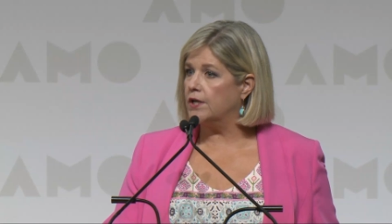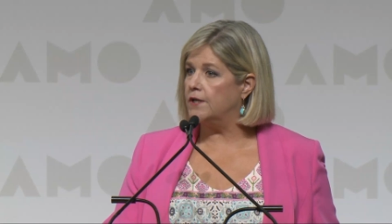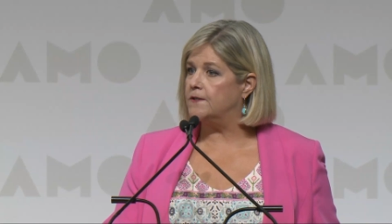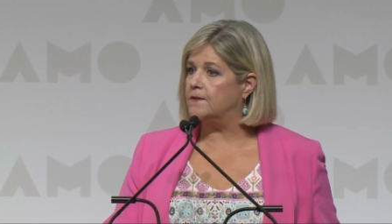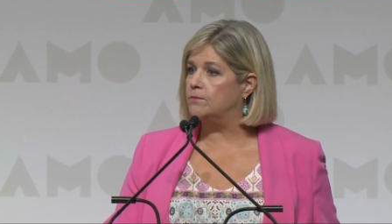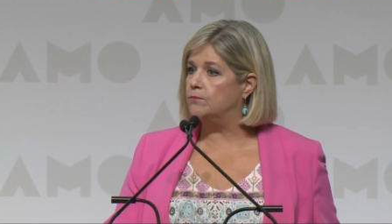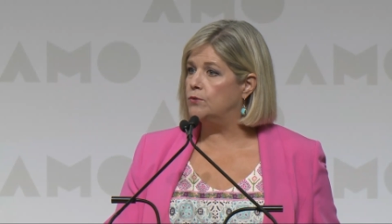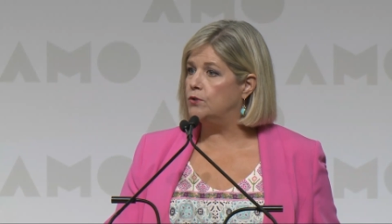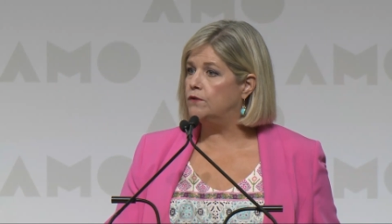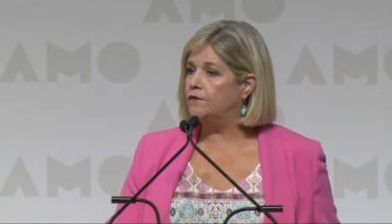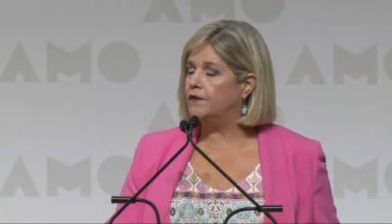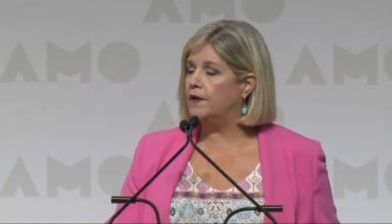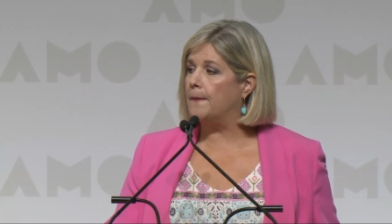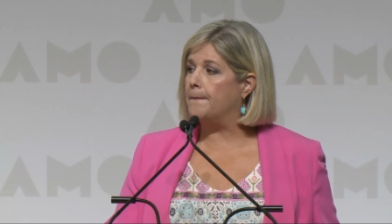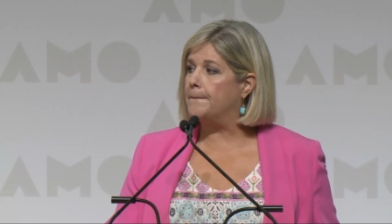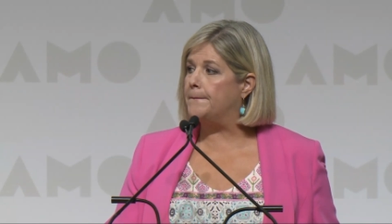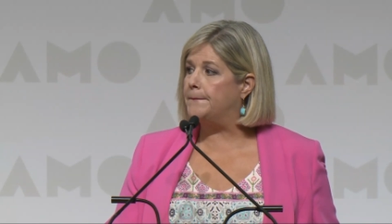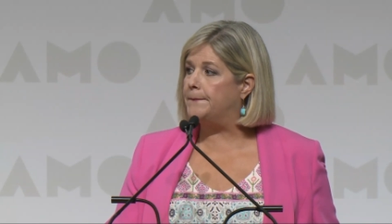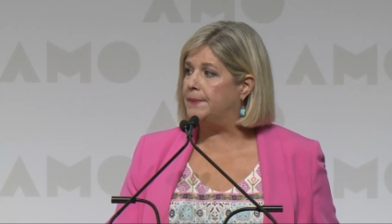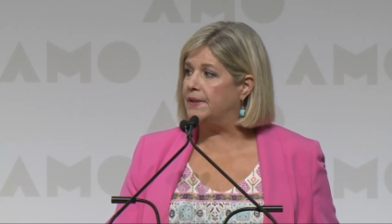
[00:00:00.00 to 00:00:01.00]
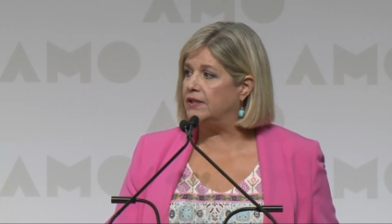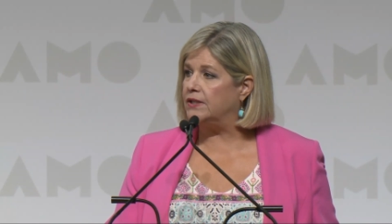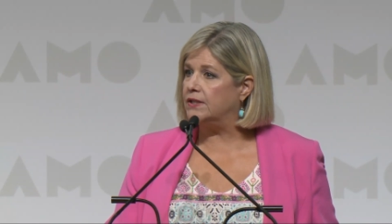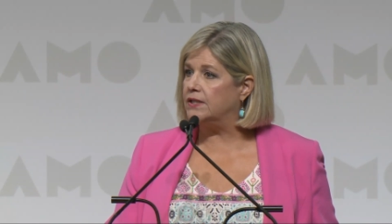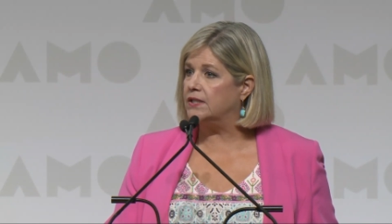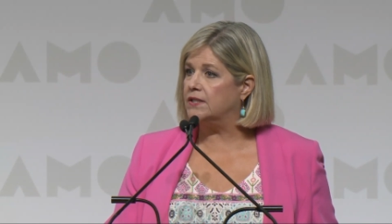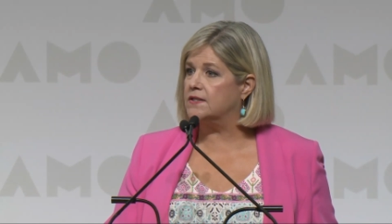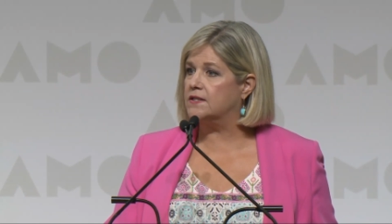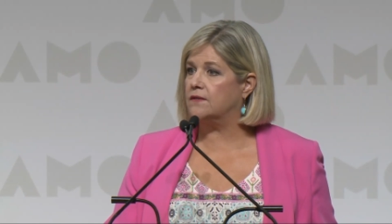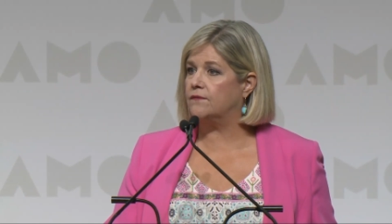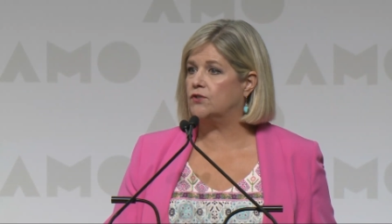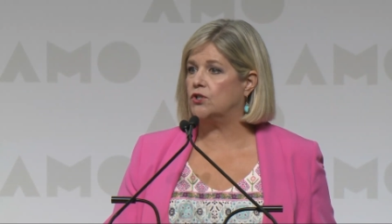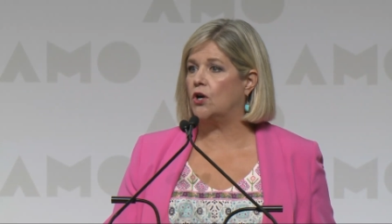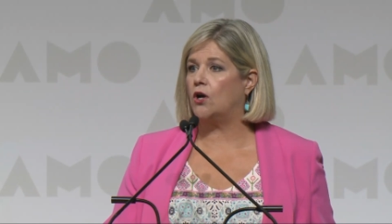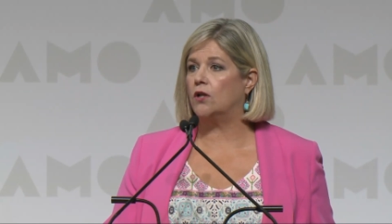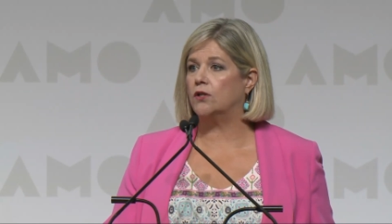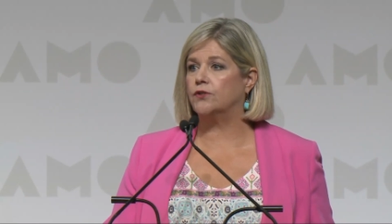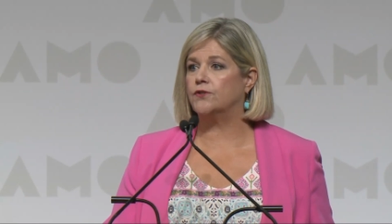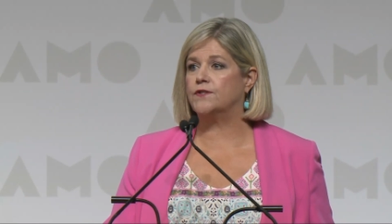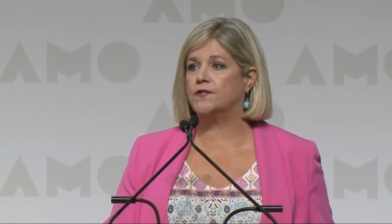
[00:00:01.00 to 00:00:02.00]
is moving billions of
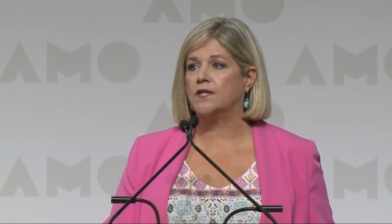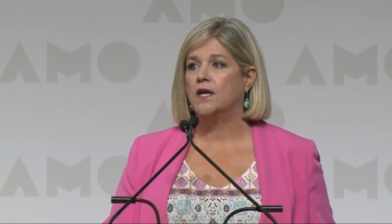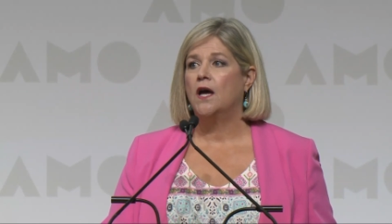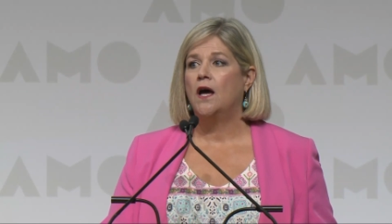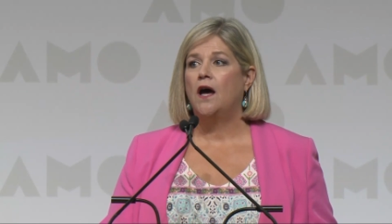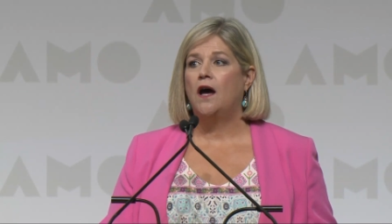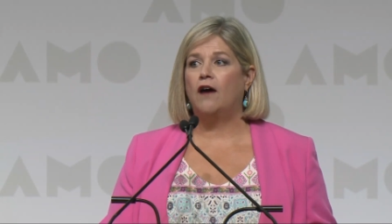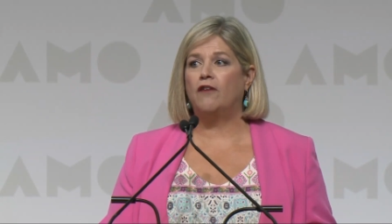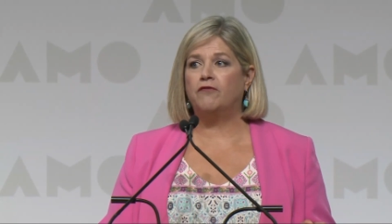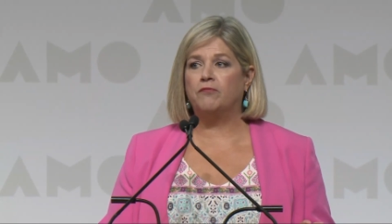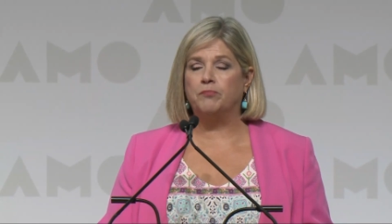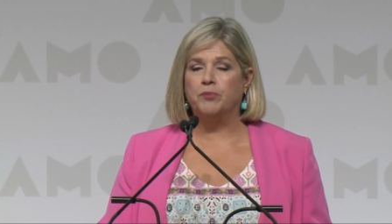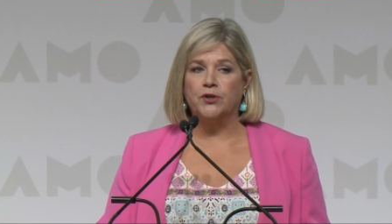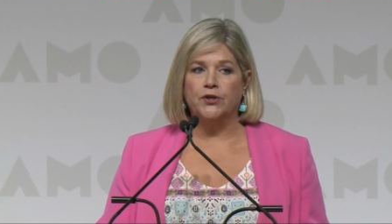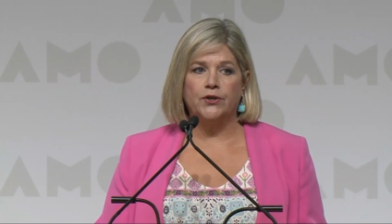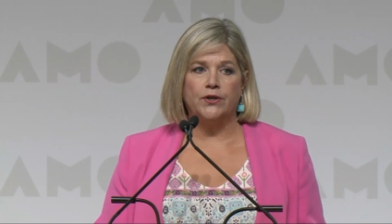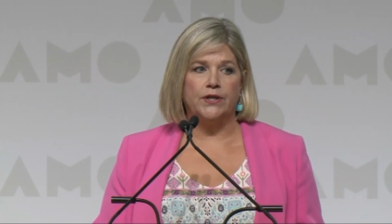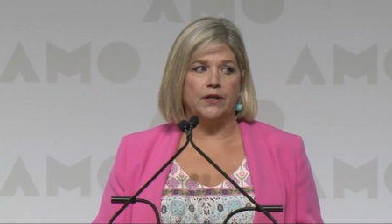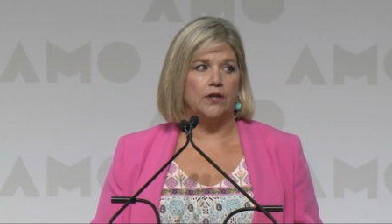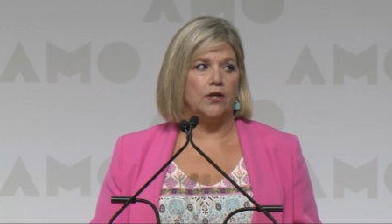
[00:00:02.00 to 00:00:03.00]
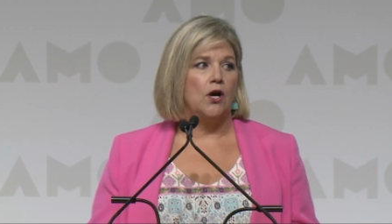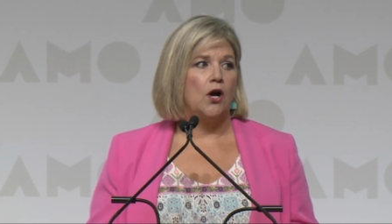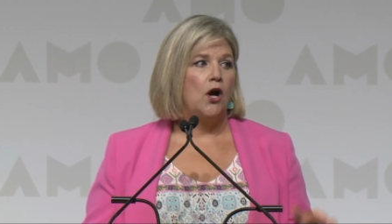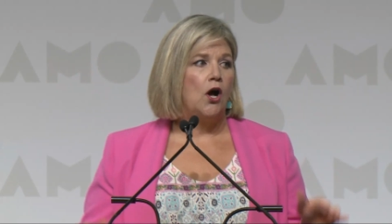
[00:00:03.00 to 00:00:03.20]
dollars of burden